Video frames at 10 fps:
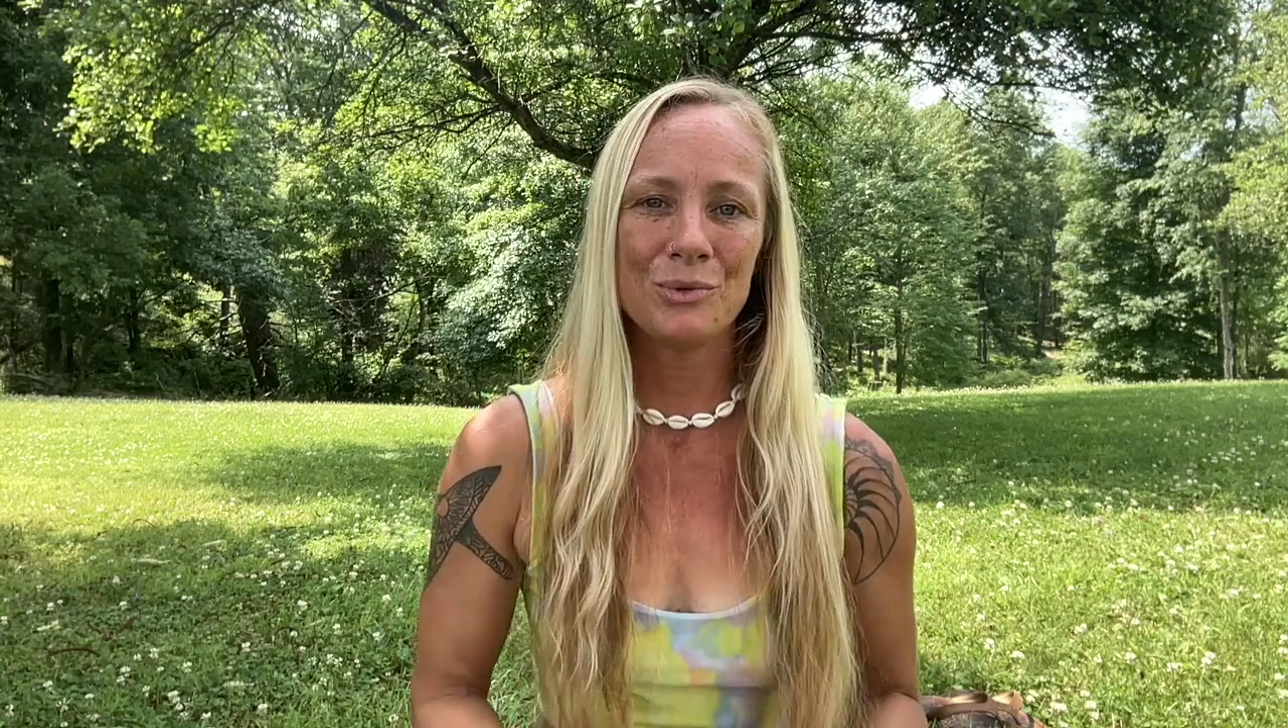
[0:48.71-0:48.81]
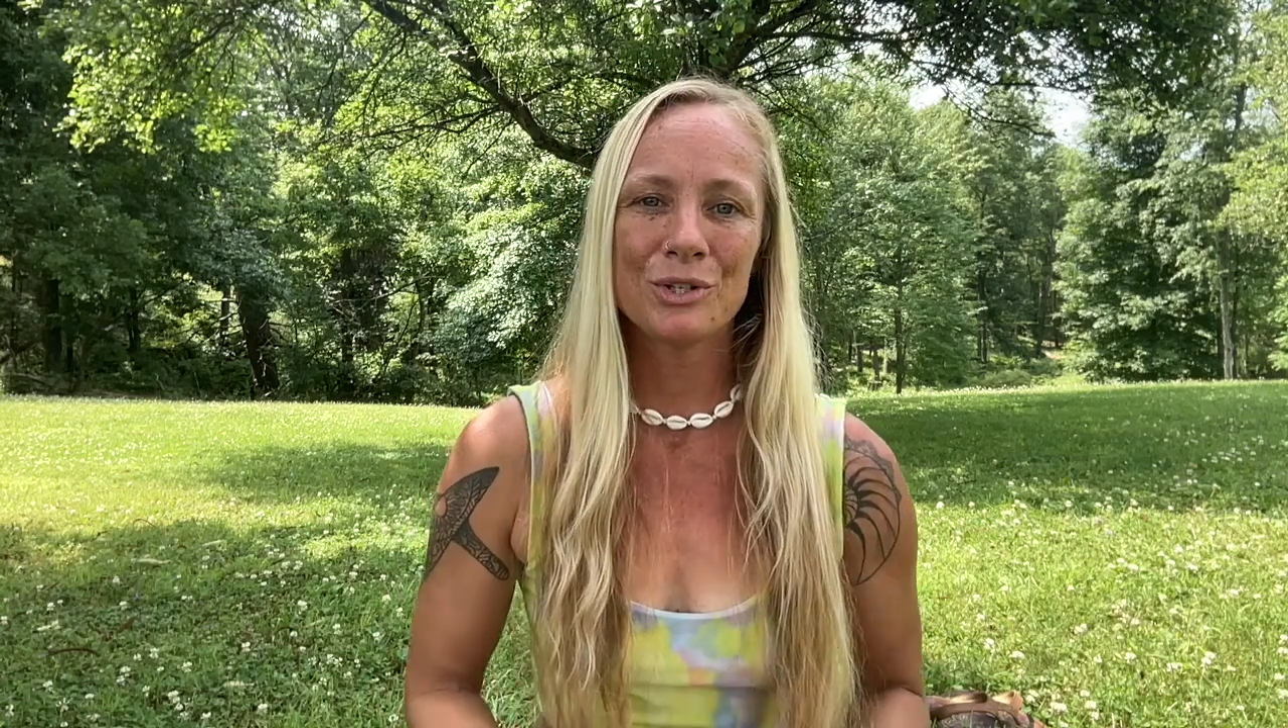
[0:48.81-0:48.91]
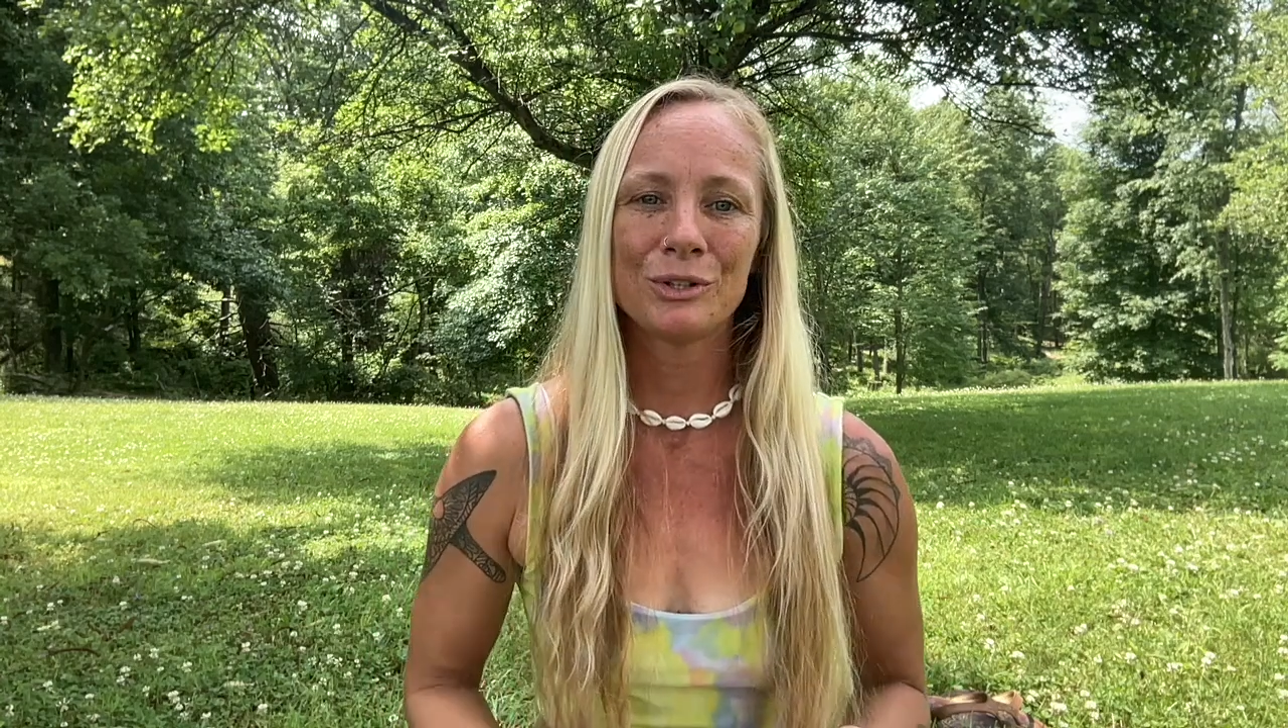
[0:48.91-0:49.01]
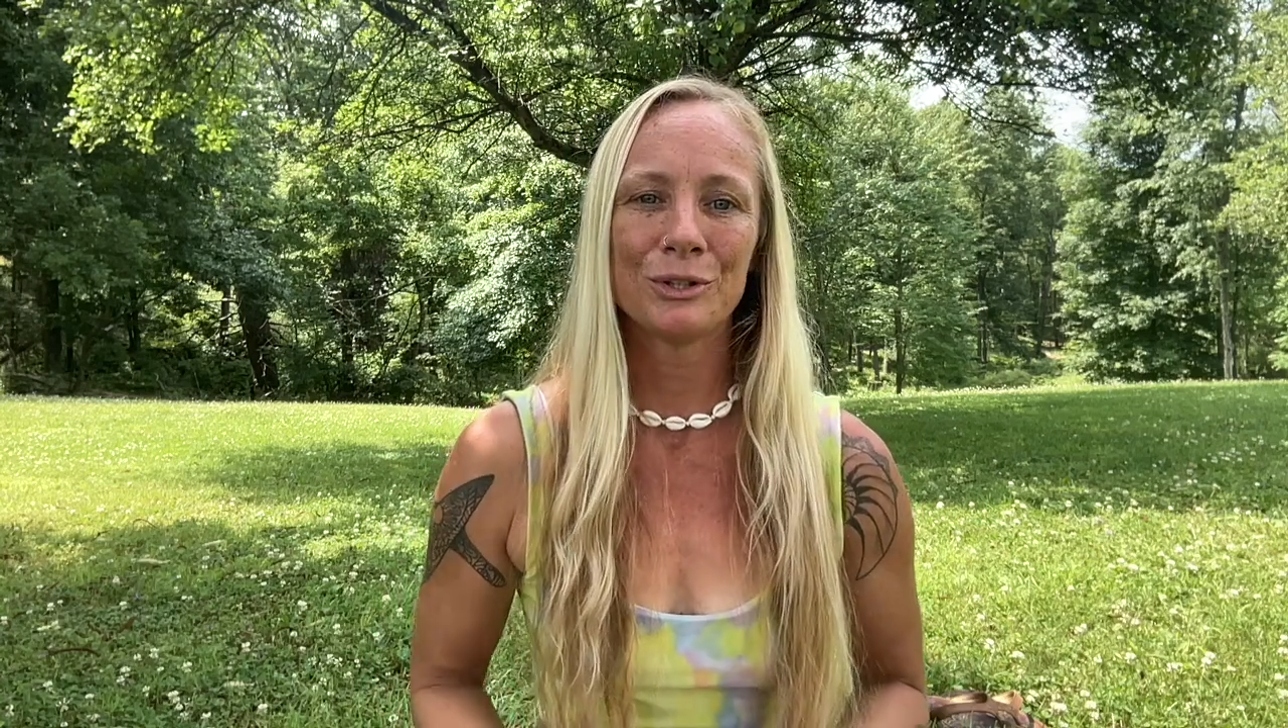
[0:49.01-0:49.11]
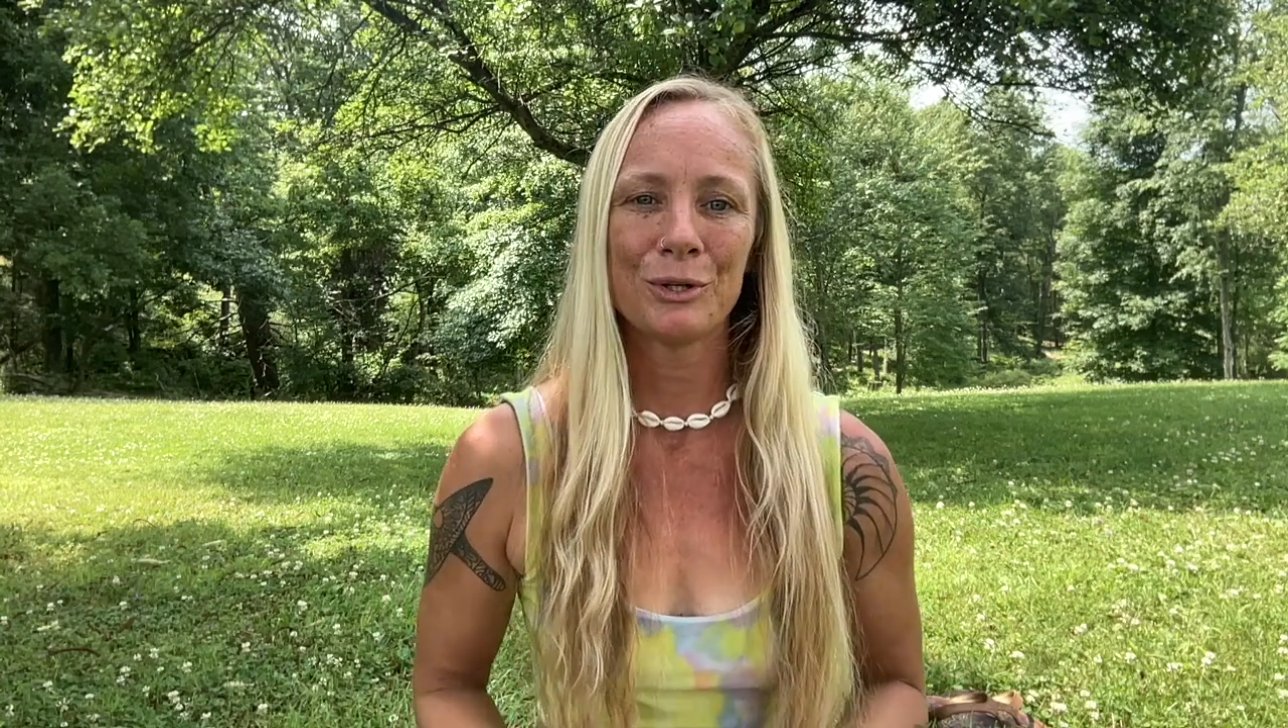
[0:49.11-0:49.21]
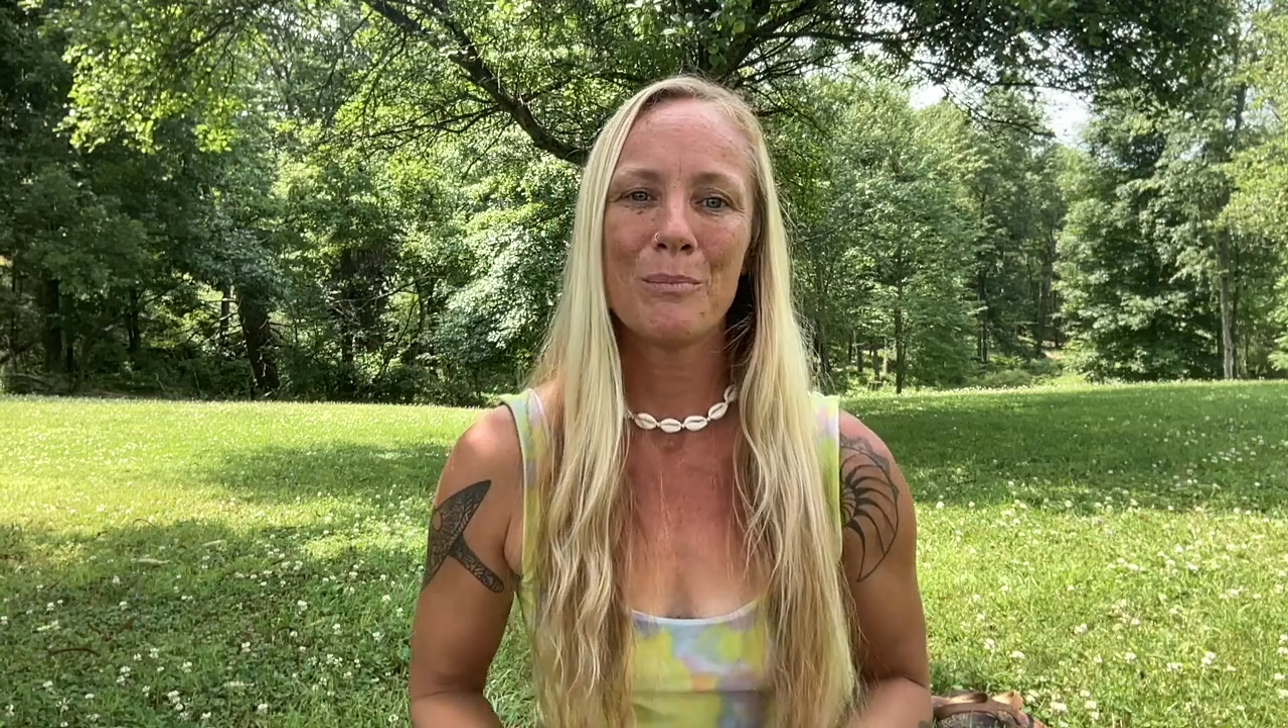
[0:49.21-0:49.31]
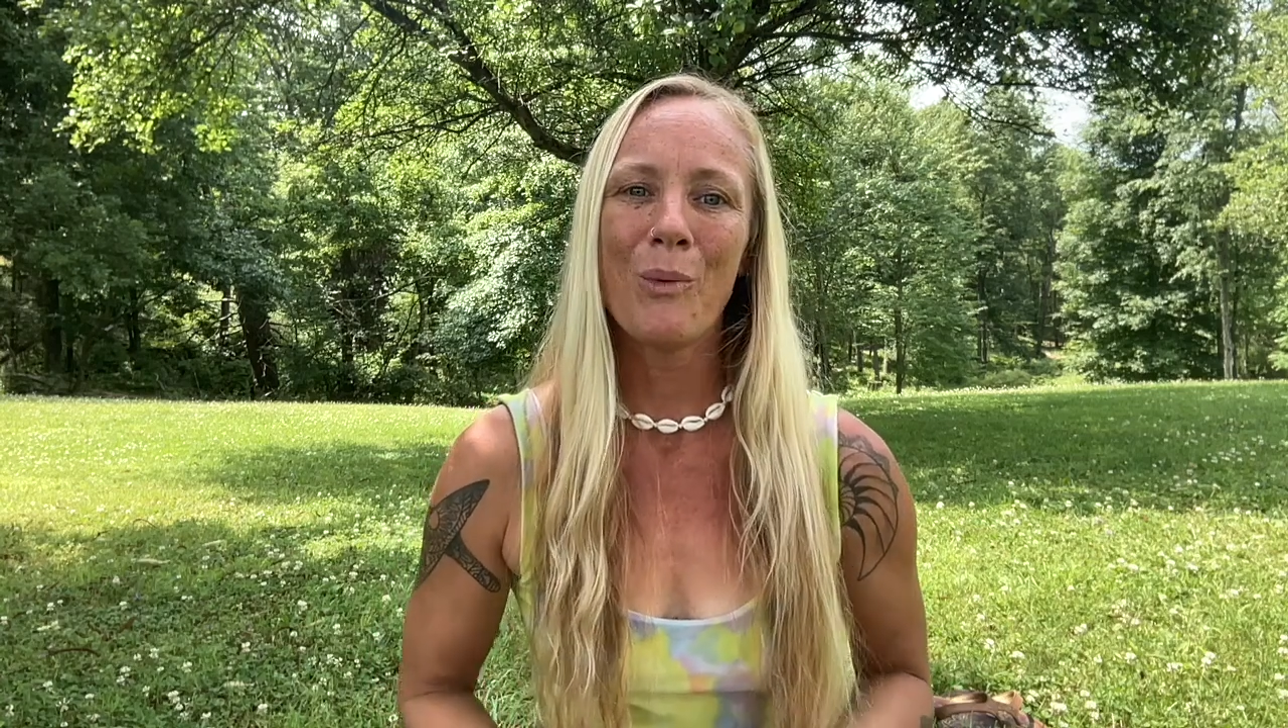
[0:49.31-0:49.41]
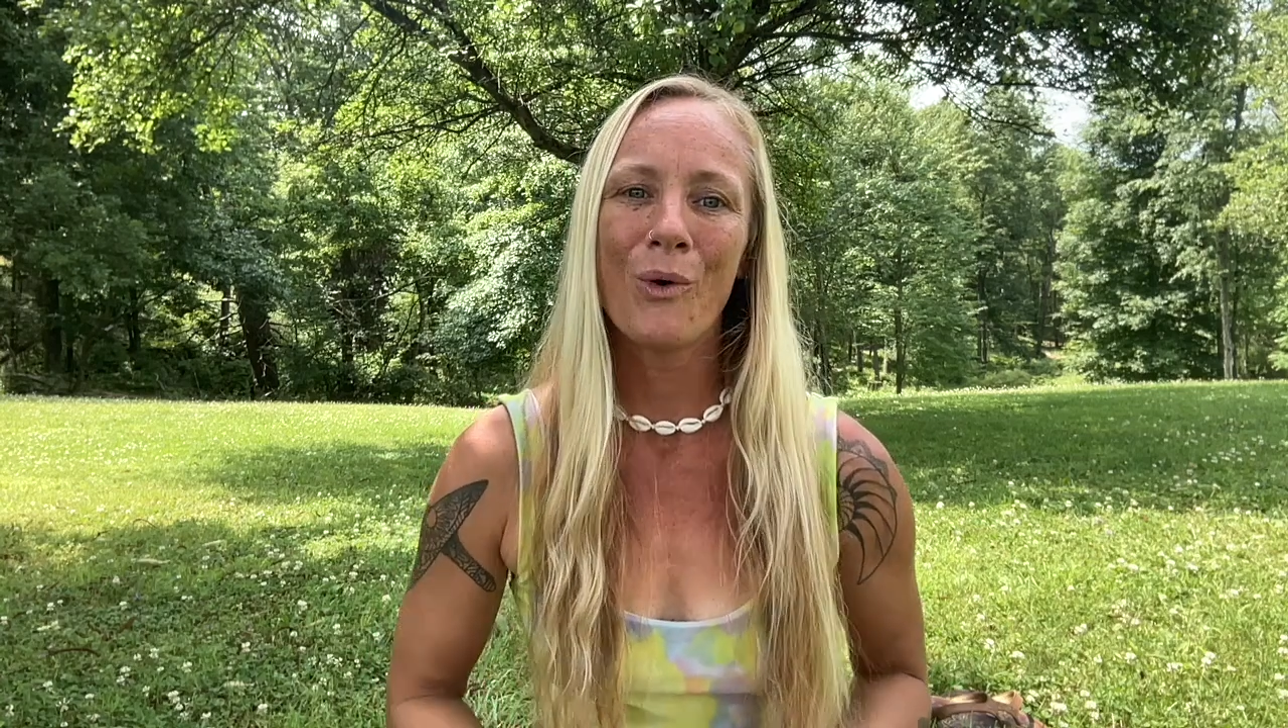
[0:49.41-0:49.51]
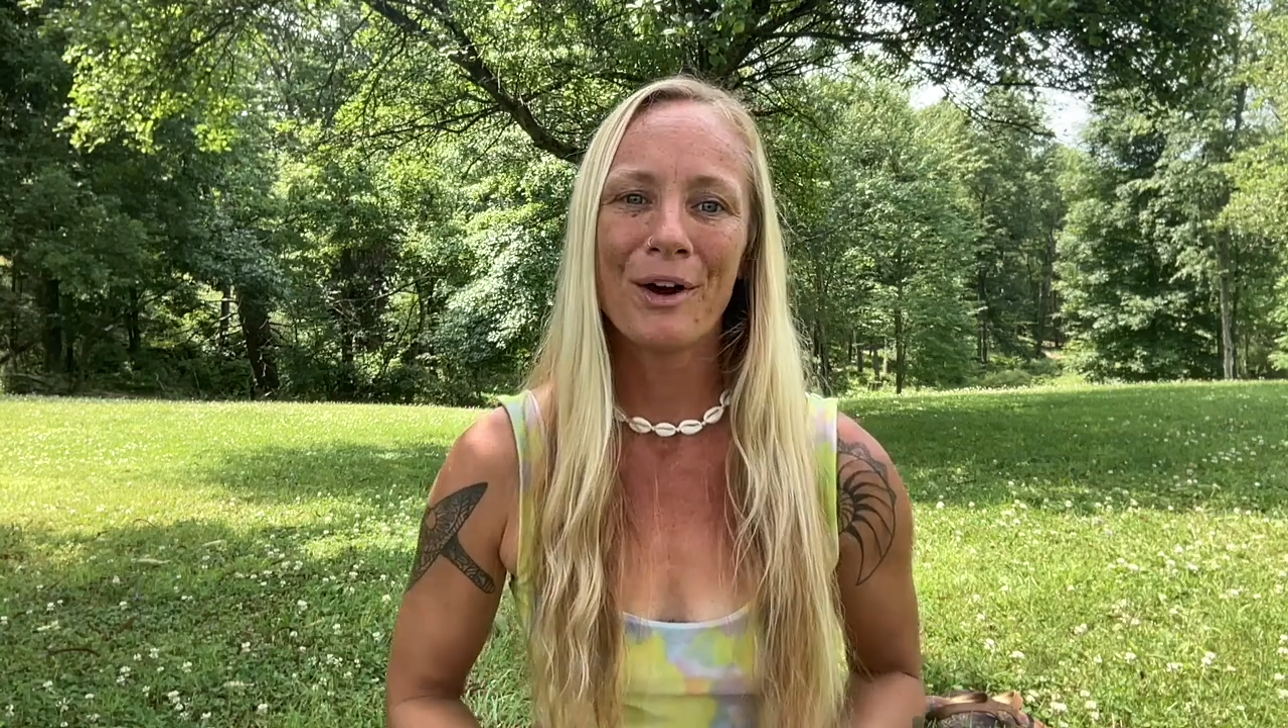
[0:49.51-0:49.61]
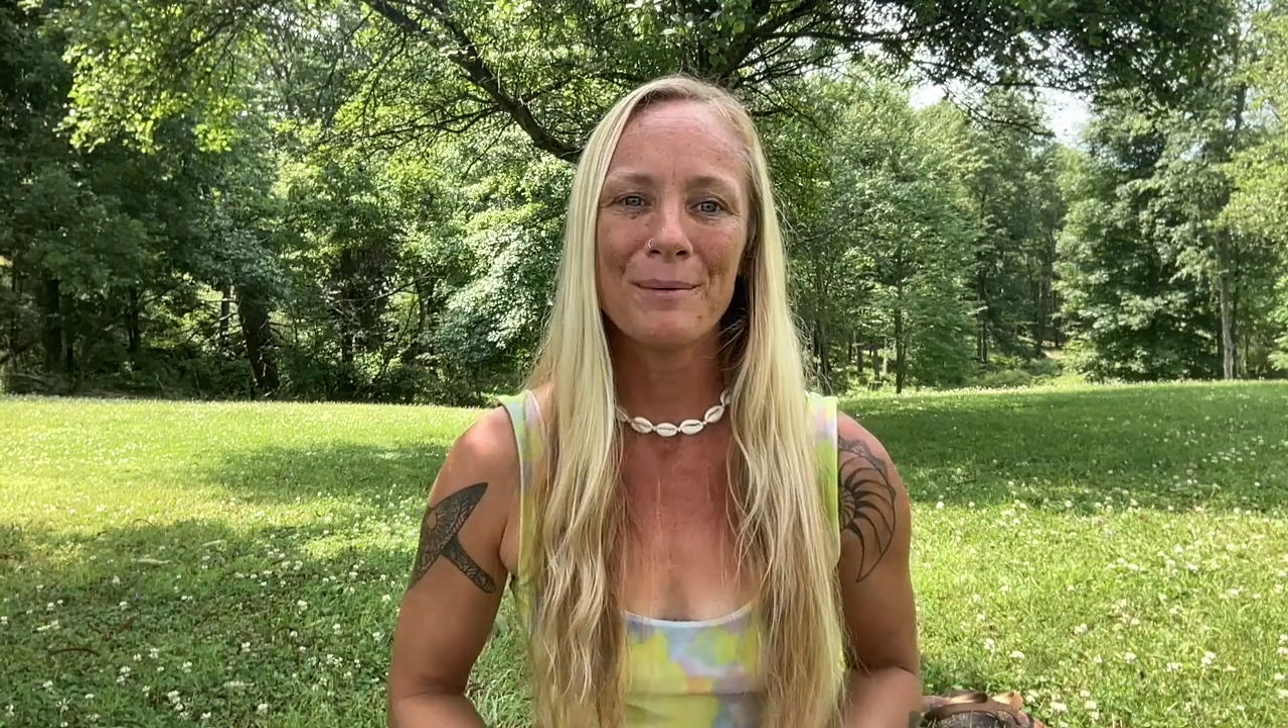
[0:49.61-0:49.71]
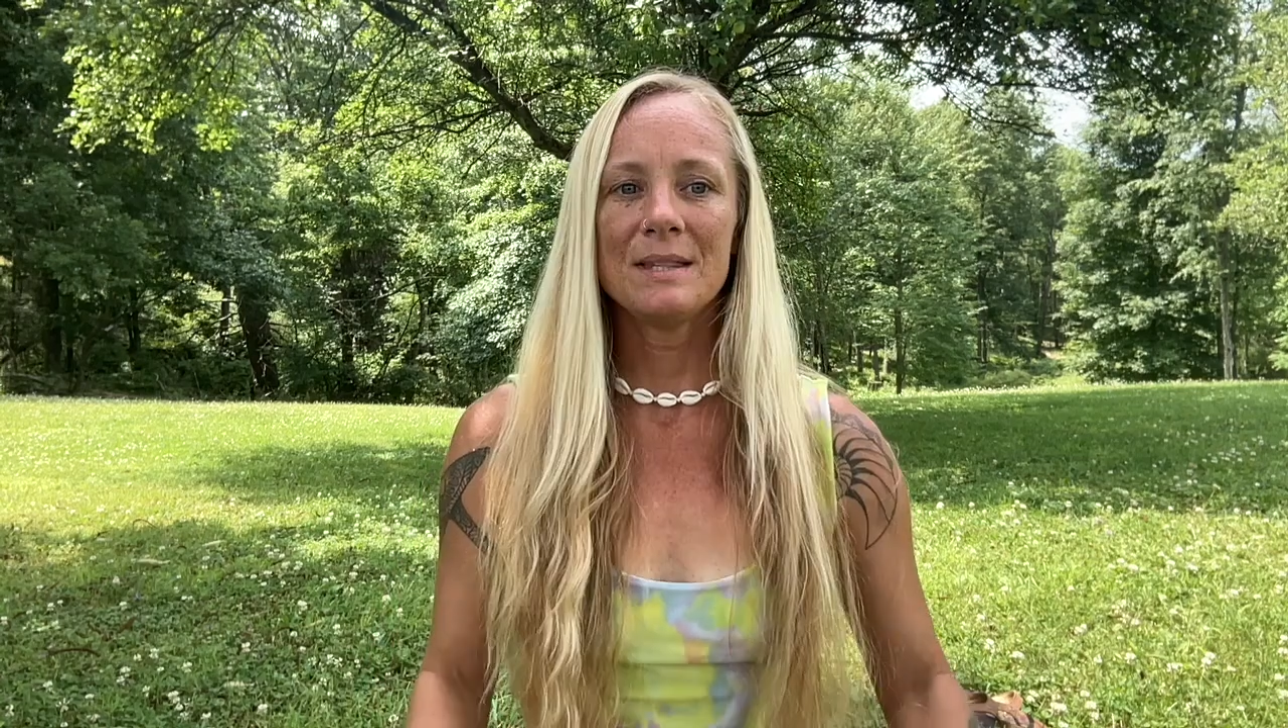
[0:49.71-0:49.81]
to learn more.